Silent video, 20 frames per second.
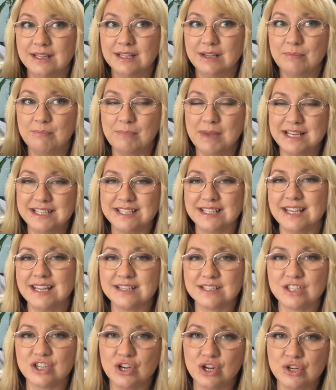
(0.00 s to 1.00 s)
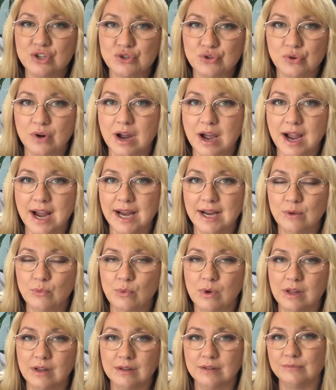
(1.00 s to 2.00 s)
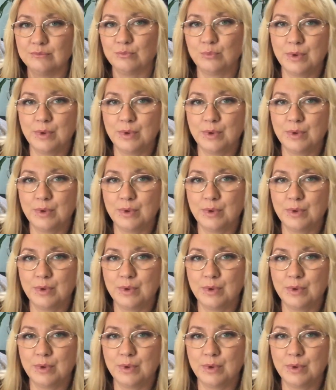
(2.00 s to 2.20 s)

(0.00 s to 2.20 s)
my skin's not dry well